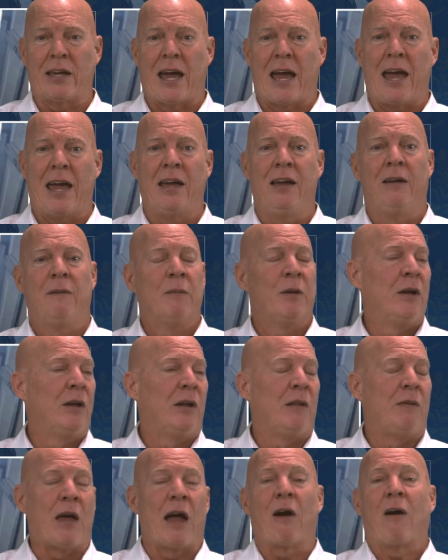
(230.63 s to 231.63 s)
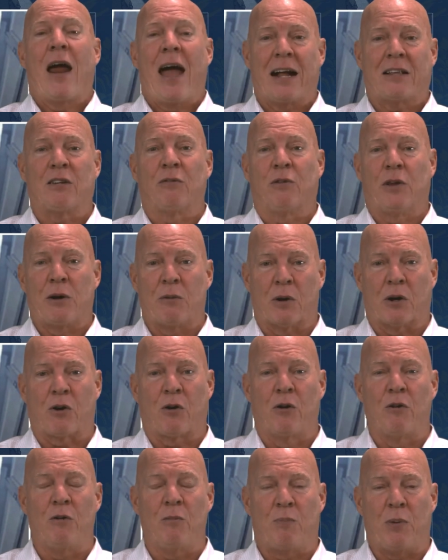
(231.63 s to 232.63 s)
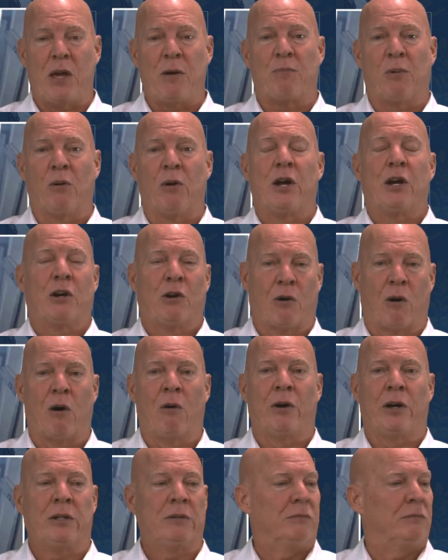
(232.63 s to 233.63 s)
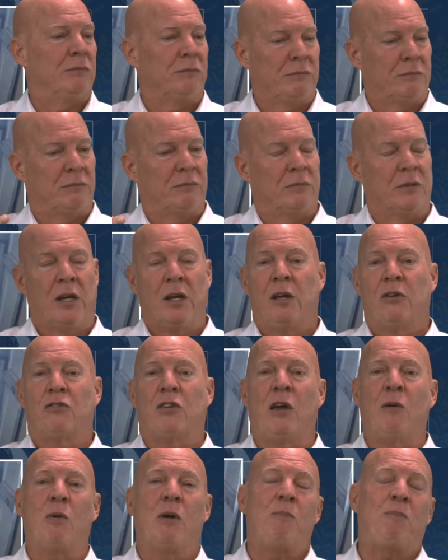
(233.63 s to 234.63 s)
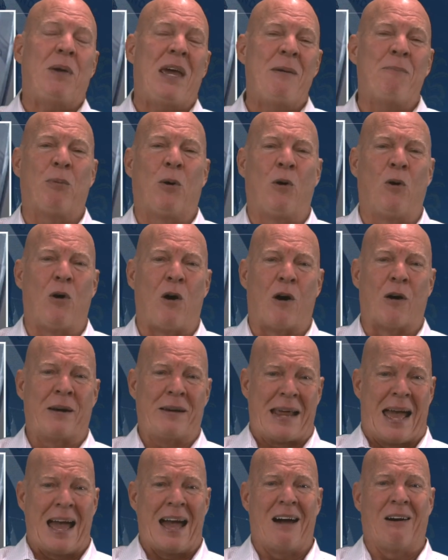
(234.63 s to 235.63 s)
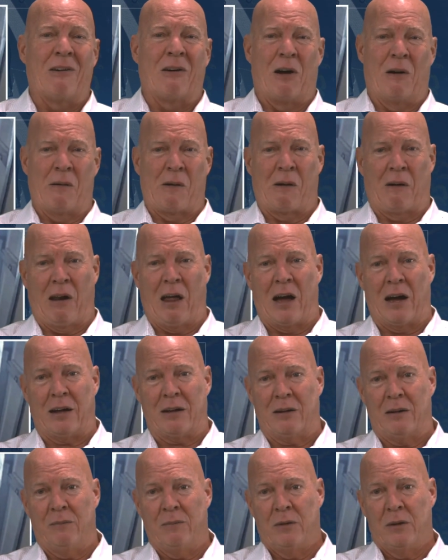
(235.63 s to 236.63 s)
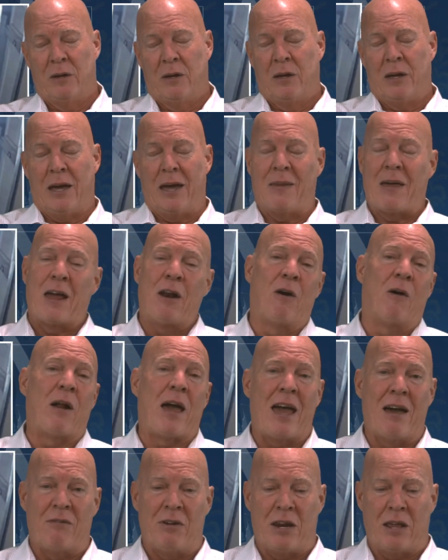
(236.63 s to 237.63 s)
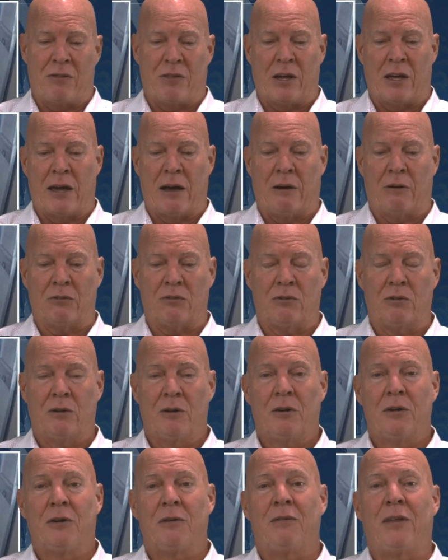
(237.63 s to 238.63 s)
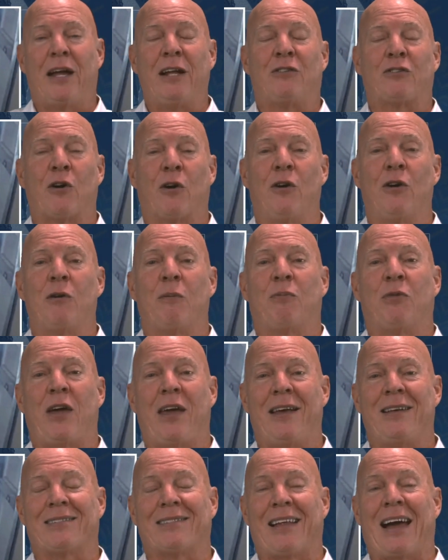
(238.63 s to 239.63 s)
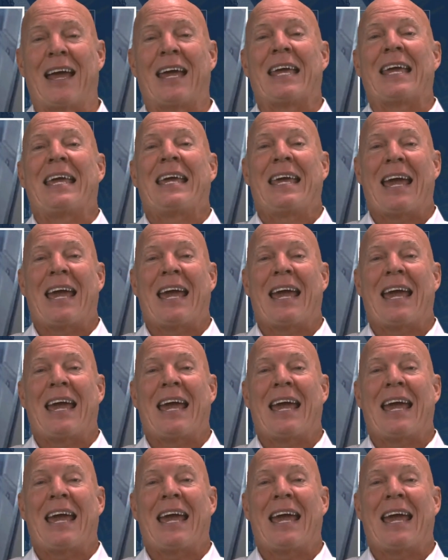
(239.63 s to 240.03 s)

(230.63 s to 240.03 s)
gang, they are actively recruiting people and growing. See, when people are down on their luck and they don't have anything else, they turn to things like